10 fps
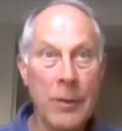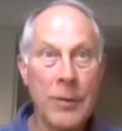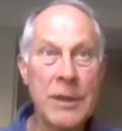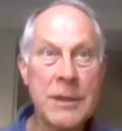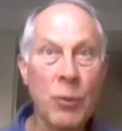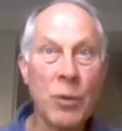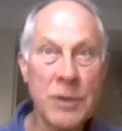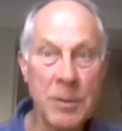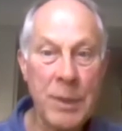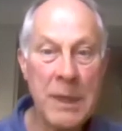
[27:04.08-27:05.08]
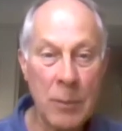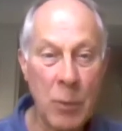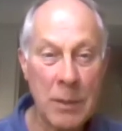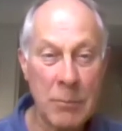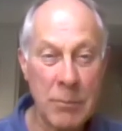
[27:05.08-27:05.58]
this ought to be
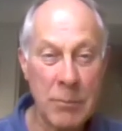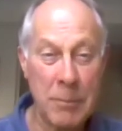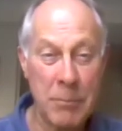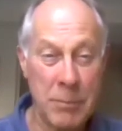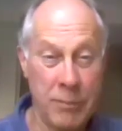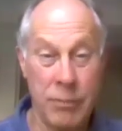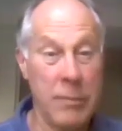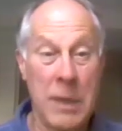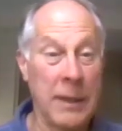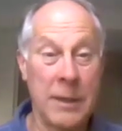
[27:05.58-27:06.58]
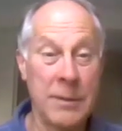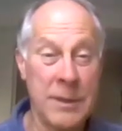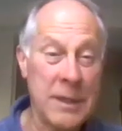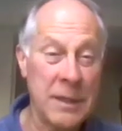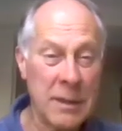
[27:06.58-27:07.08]
one might
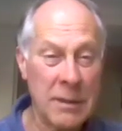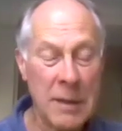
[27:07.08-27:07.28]
consider